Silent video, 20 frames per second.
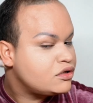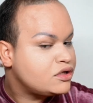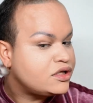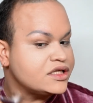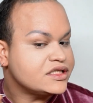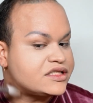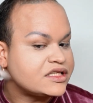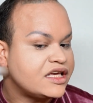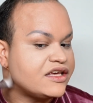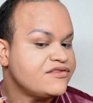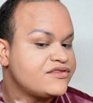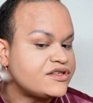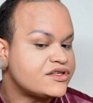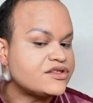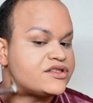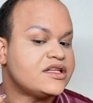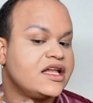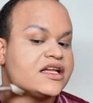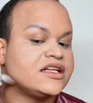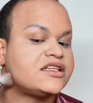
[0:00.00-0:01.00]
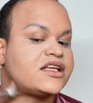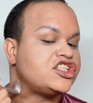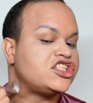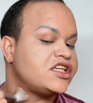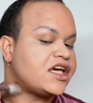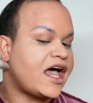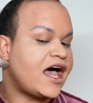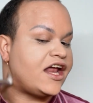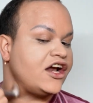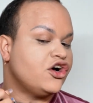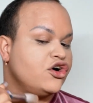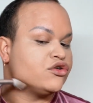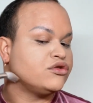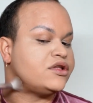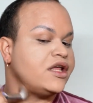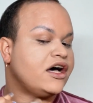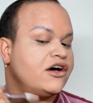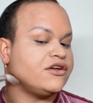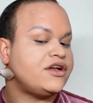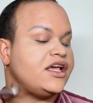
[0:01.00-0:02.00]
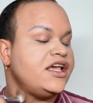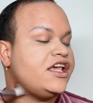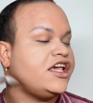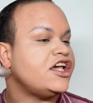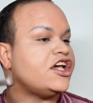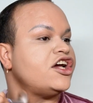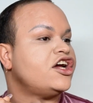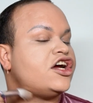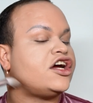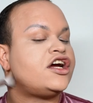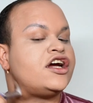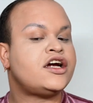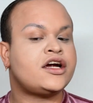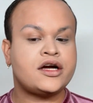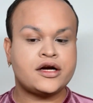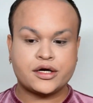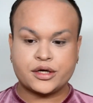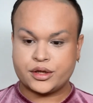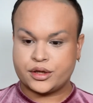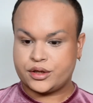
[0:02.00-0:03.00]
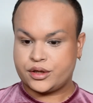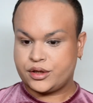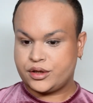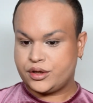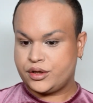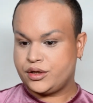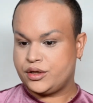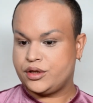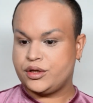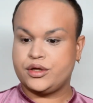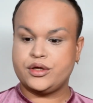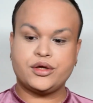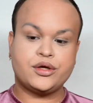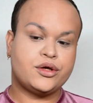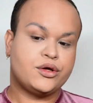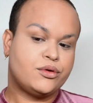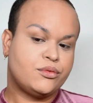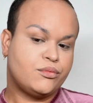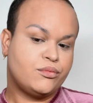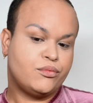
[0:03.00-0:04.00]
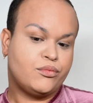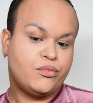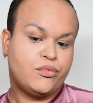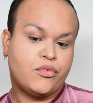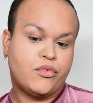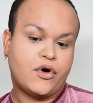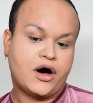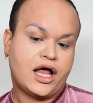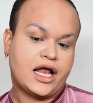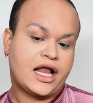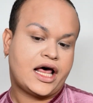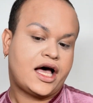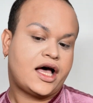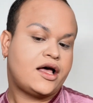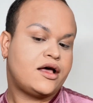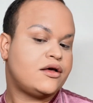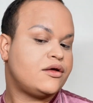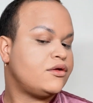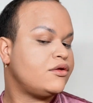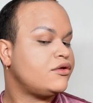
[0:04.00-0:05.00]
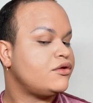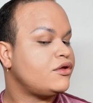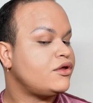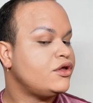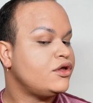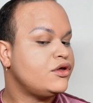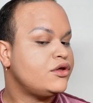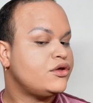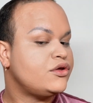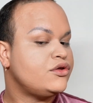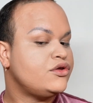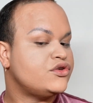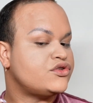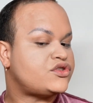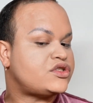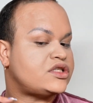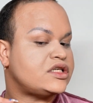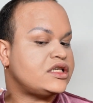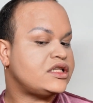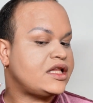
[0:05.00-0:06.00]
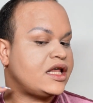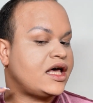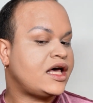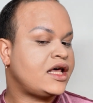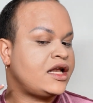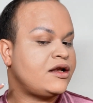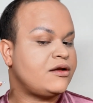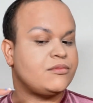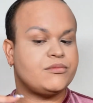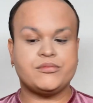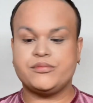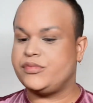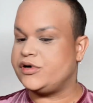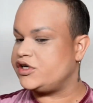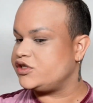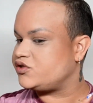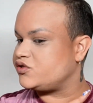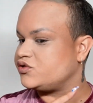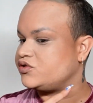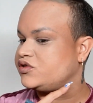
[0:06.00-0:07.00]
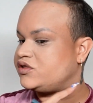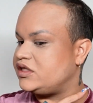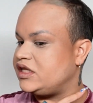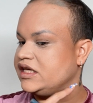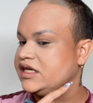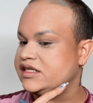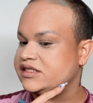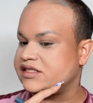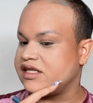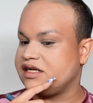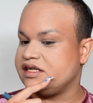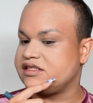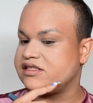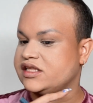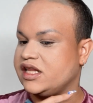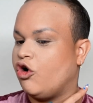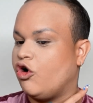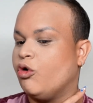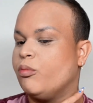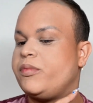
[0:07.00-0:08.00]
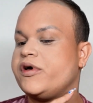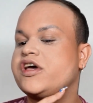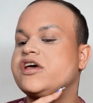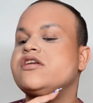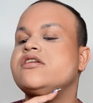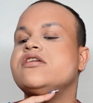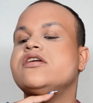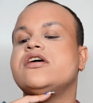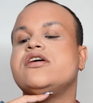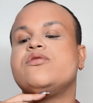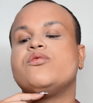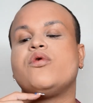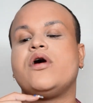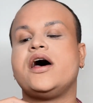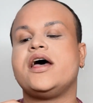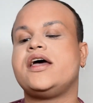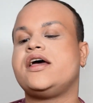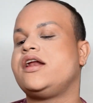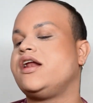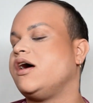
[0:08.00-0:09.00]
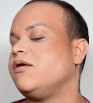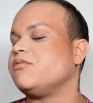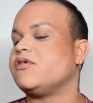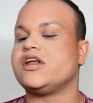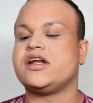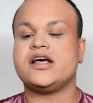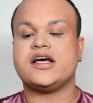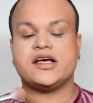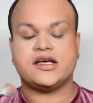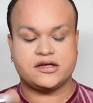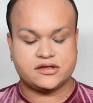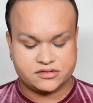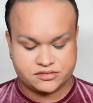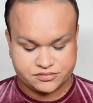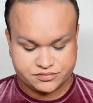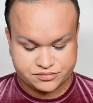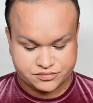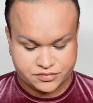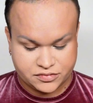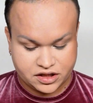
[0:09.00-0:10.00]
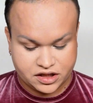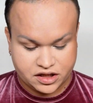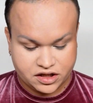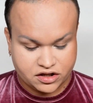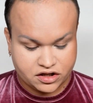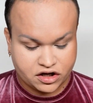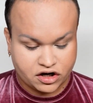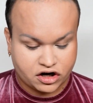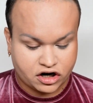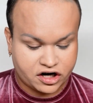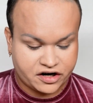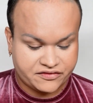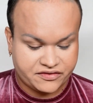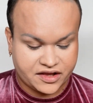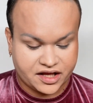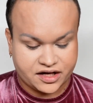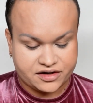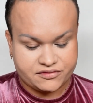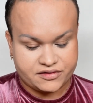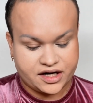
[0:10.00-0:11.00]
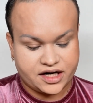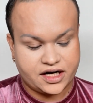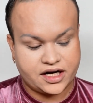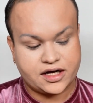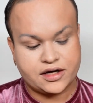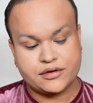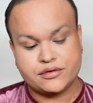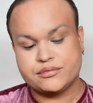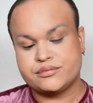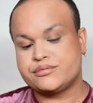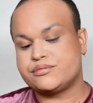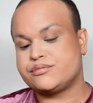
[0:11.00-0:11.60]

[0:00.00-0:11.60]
This gives us that shadow down here. Voila. You see that? Versus these, that it's like open and wide. I'm gonna carve that right now.